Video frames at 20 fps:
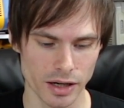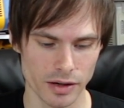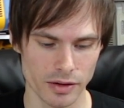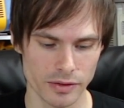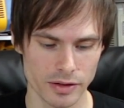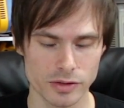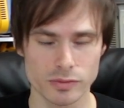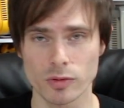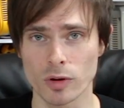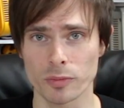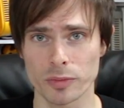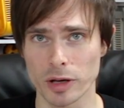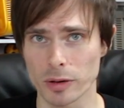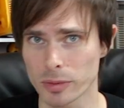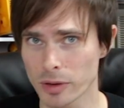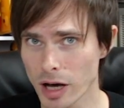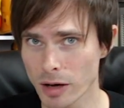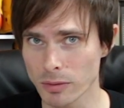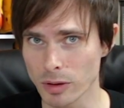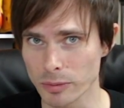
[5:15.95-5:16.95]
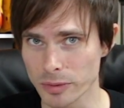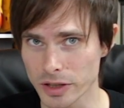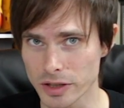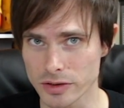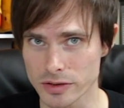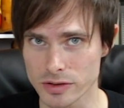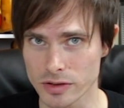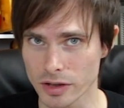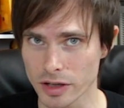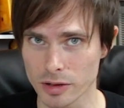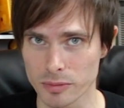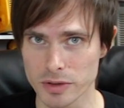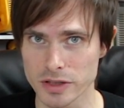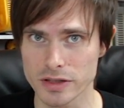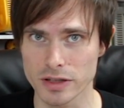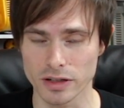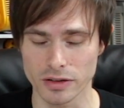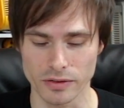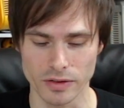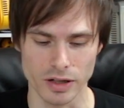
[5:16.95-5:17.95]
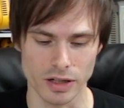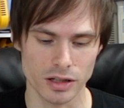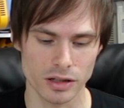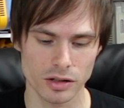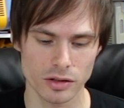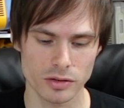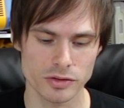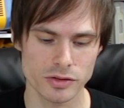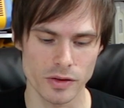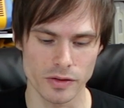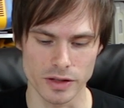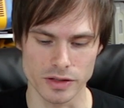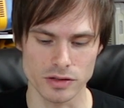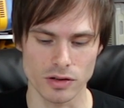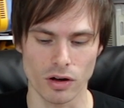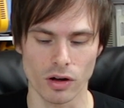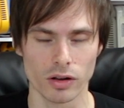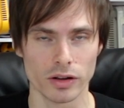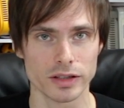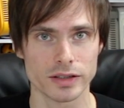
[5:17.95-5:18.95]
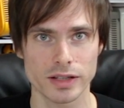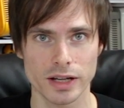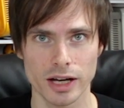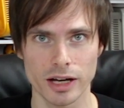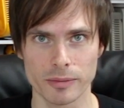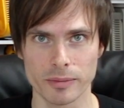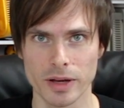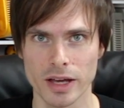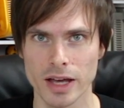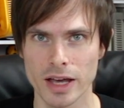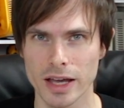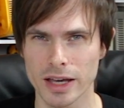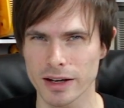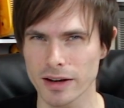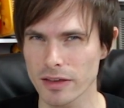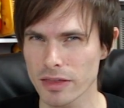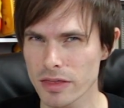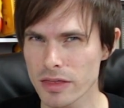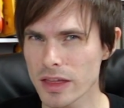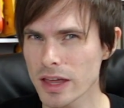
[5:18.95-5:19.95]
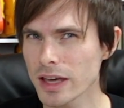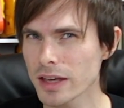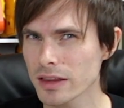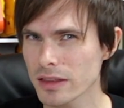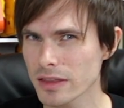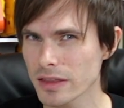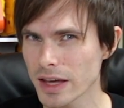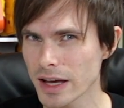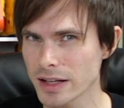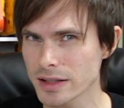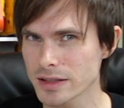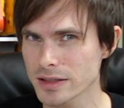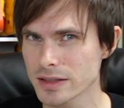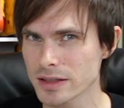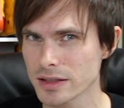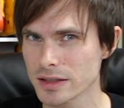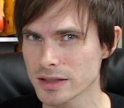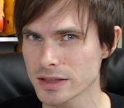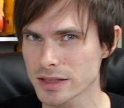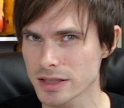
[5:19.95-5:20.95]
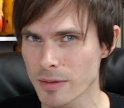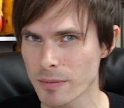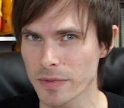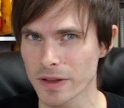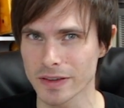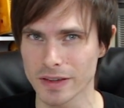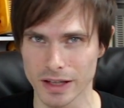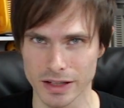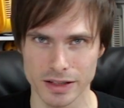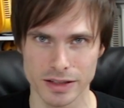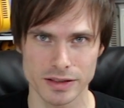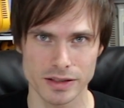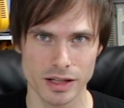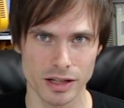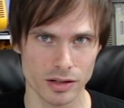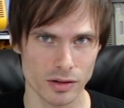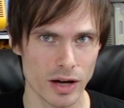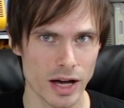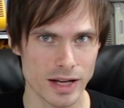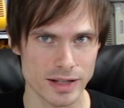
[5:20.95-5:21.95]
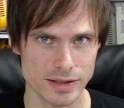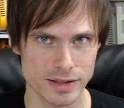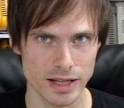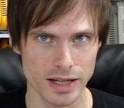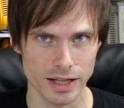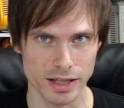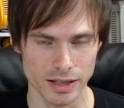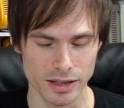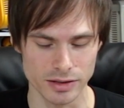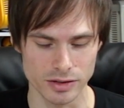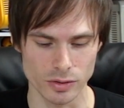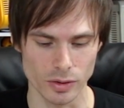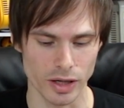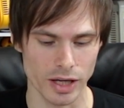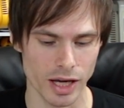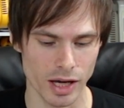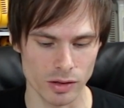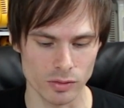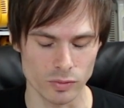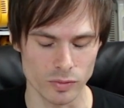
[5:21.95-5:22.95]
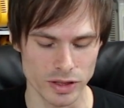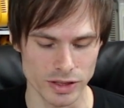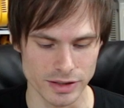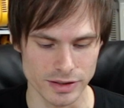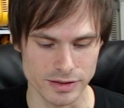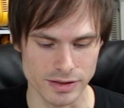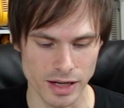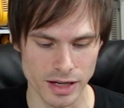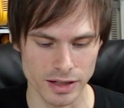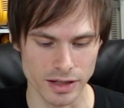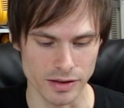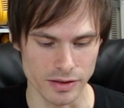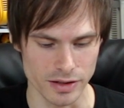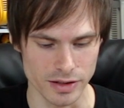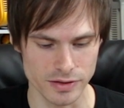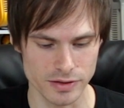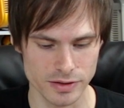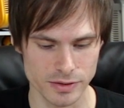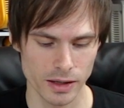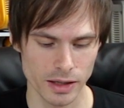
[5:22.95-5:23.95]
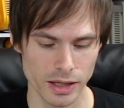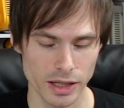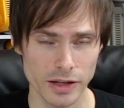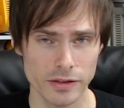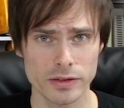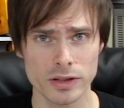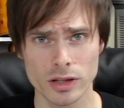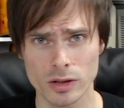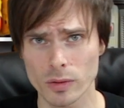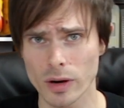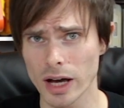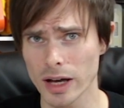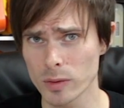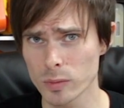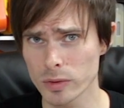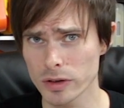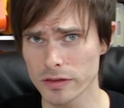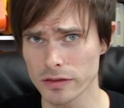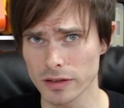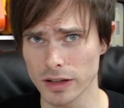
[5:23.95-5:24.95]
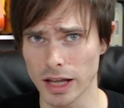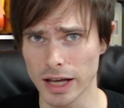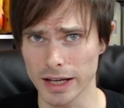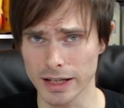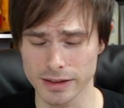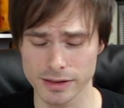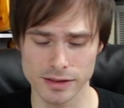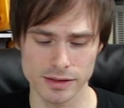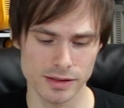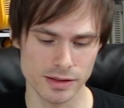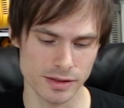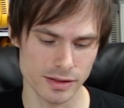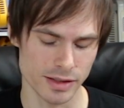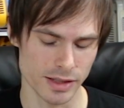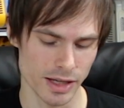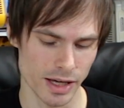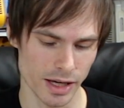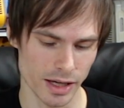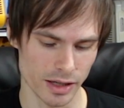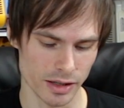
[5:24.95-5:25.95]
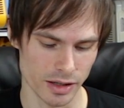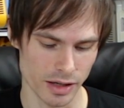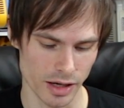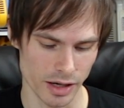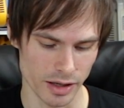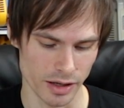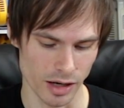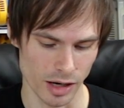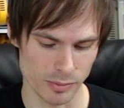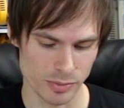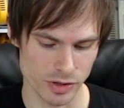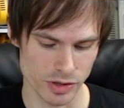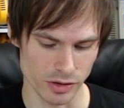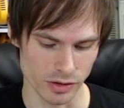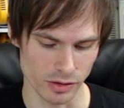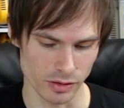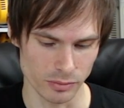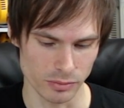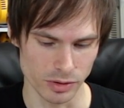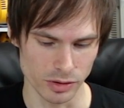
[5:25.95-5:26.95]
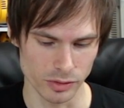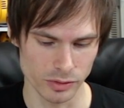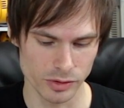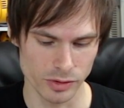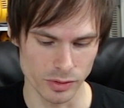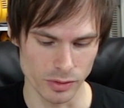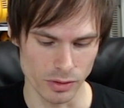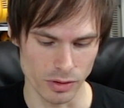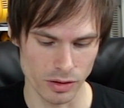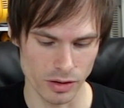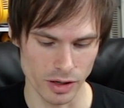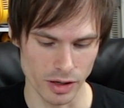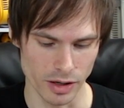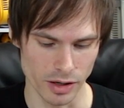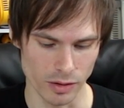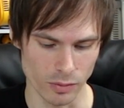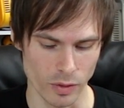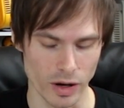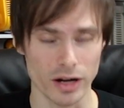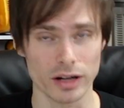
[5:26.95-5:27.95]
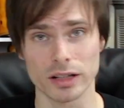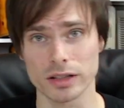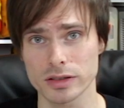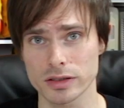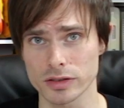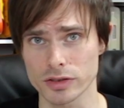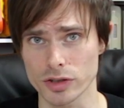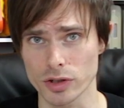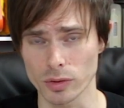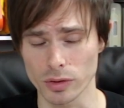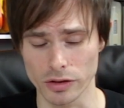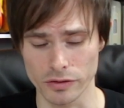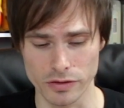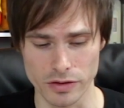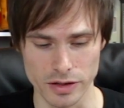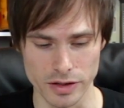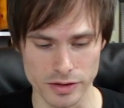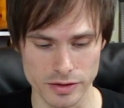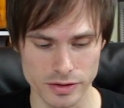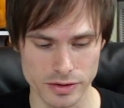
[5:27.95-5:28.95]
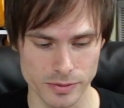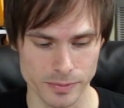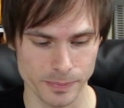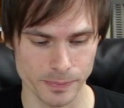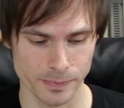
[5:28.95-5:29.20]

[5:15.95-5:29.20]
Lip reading: this won't be a problem because you're going to be sitting very close to this all the time. And I think that's something that Nintendo has taken into account when designing this. Even though I would have liked to see an optional Bluetooth wireless controller for this.